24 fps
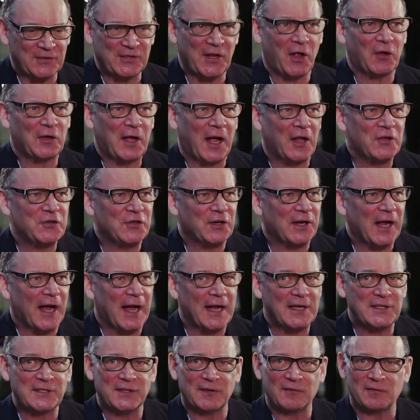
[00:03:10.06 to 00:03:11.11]
cell culture
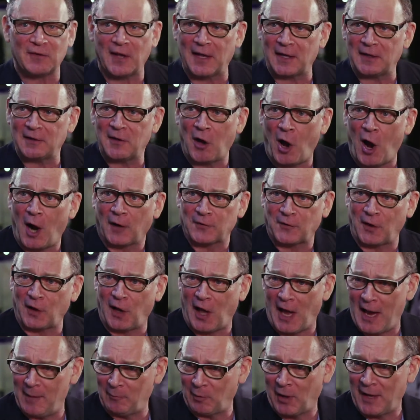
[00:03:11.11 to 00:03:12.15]
guys have hogged the
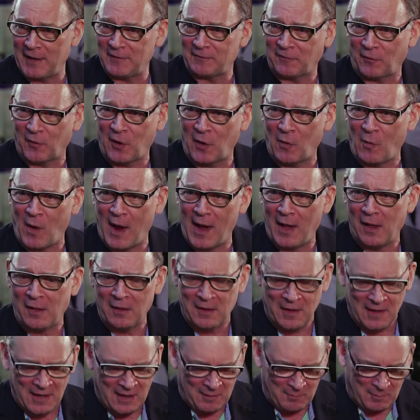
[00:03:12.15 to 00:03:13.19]
limelight for a while,
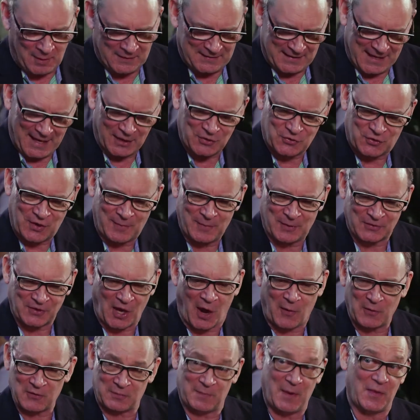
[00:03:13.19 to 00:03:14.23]
but downstream has
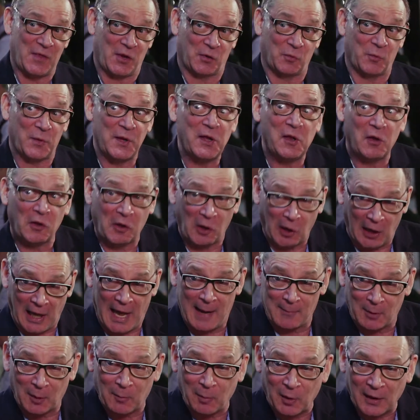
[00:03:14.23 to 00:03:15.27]
always been the real
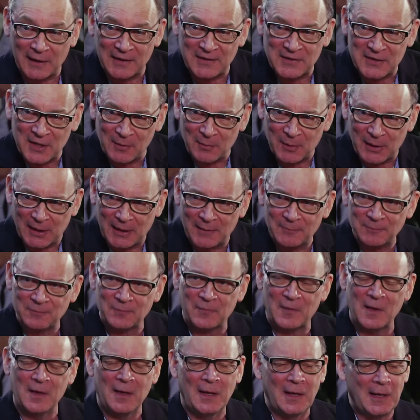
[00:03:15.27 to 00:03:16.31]
glamour place to be.
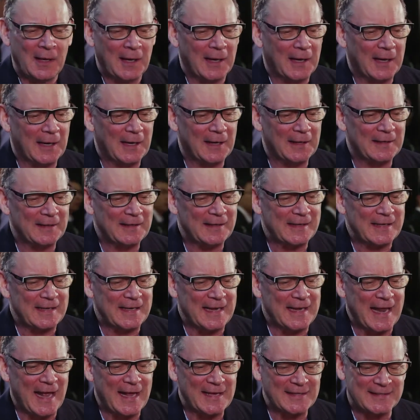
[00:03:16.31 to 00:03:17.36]

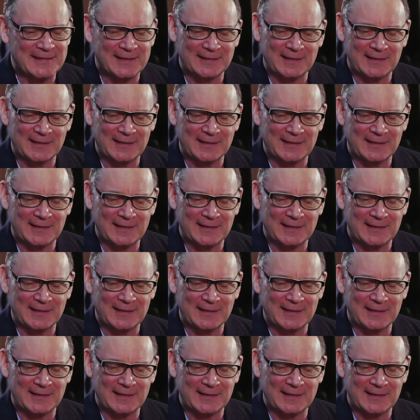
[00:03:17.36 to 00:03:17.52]
It has